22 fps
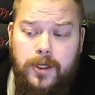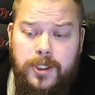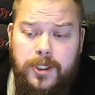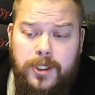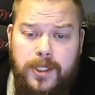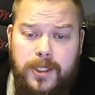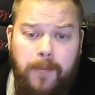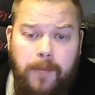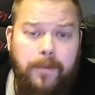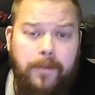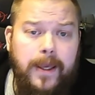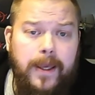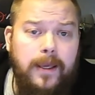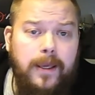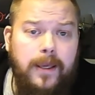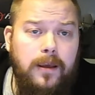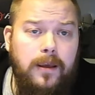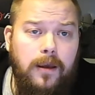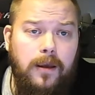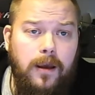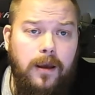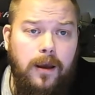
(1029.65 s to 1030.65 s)

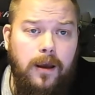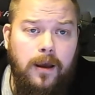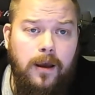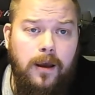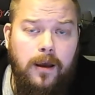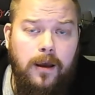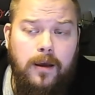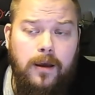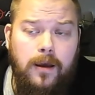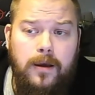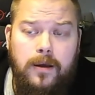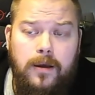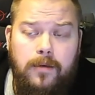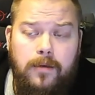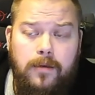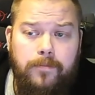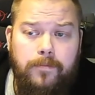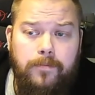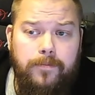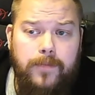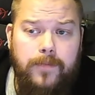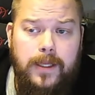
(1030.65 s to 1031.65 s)
shipping
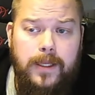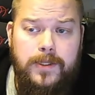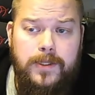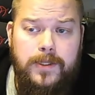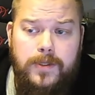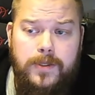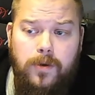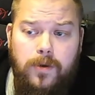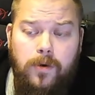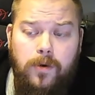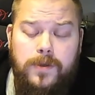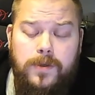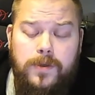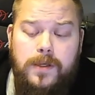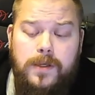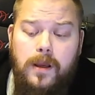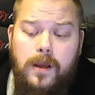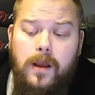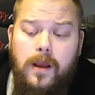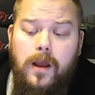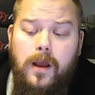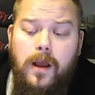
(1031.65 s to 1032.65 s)
in stores.